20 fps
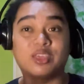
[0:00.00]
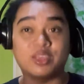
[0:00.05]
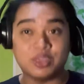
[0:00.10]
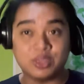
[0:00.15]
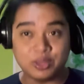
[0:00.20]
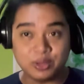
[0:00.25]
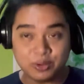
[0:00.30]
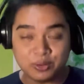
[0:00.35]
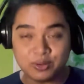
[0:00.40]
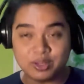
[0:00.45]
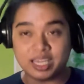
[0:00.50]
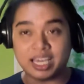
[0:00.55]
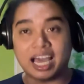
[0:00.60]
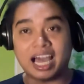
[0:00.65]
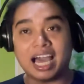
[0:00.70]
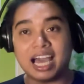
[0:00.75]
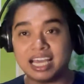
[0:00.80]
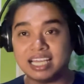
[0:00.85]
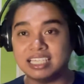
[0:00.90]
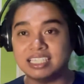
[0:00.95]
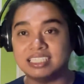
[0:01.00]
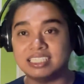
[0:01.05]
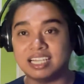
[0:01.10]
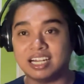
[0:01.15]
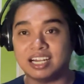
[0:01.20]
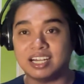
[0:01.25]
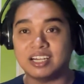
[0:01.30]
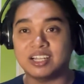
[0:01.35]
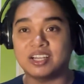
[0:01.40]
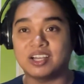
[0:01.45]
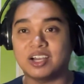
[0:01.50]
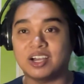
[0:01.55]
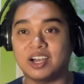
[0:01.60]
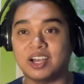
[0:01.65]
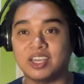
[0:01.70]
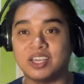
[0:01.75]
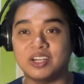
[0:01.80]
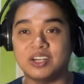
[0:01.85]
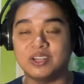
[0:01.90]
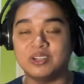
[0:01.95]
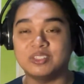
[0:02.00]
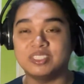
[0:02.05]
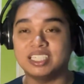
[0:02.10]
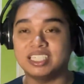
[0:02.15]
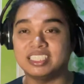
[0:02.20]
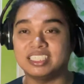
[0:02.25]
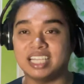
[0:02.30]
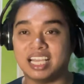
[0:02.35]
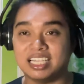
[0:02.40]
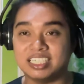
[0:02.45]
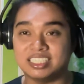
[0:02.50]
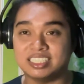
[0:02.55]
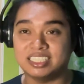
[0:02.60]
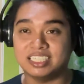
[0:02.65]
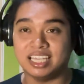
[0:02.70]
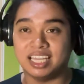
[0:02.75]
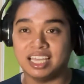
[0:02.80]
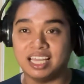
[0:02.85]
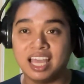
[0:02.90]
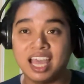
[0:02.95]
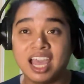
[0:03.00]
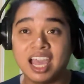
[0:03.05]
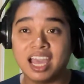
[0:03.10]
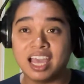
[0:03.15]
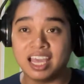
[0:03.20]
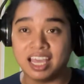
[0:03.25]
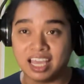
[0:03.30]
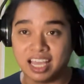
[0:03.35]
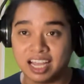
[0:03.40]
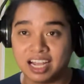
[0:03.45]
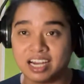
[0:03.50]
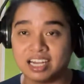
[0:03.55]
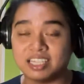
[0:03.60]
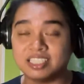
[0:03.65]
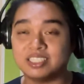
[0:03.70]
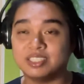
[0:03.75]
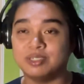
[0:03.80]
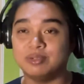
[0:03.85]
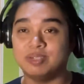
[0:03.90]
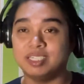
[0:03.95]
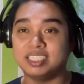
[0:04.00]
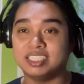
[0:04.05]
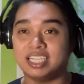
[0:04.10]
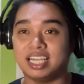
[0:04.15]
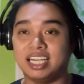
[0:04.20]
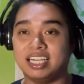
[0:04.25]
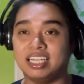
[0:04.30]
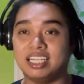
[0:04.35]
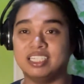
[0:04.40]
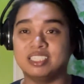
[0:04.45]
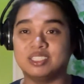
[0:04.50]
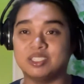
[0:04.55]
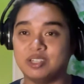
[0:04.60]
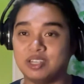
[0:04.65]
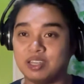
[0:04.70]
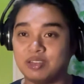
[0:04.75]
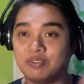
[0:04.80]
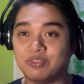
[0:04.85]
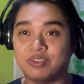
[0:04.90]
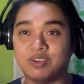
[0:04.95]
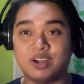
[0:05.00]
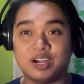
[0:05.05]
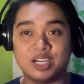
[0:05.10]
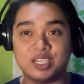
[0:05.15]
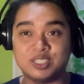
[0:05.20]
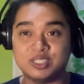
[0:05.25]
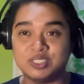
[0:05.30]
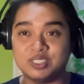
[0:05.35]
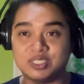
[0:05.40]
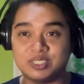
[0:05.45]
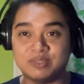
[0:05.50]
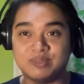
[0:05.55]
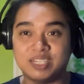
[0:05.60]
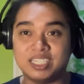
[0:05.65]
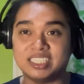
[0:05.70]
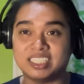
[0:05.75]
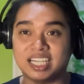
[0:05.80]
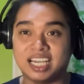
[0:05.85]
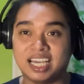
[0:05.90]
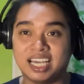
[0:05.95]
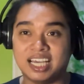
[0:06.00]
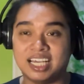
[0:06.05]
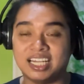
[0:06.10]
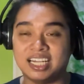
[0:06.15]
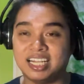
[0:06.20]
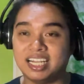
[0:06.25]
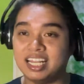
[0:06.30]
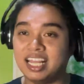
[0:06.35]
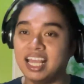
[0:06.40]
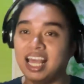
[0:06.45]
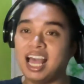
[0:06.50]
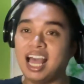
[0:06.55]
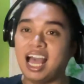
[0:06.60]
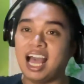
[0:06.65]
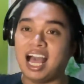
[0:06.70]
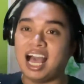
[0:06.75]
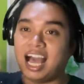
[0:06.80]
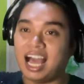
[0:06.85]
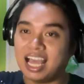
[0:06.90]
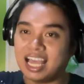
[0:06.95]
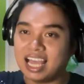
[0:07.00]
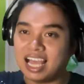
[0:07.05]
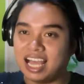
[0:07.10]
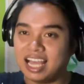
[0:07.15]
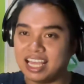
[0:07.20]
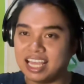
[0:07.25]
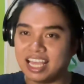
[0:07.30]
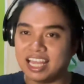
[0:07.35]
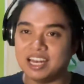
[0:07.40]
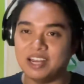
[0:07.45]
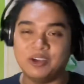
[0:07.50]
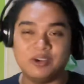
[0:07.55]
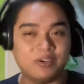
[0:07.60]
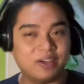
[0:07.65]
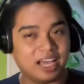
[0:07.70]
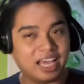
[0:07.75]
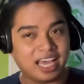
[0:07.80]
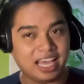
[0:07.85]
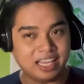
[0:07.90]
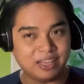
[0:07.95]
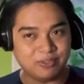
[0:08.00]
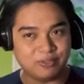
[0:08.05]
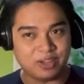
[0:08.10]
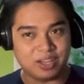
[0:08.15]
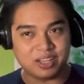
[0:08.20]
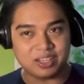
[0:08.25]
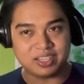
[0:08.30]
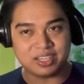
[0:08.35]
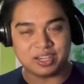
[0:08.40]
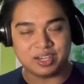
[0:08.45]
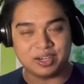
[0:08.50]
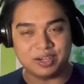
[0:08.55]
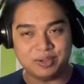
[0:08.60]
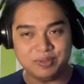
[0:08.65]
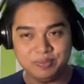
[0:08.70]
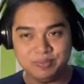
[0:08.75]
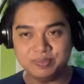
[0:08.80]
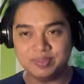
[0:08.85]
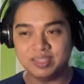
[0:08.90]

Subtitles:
you guys are, you know, suggesting here to my channel. So if you are new to my channel, hi, hello, and welcome.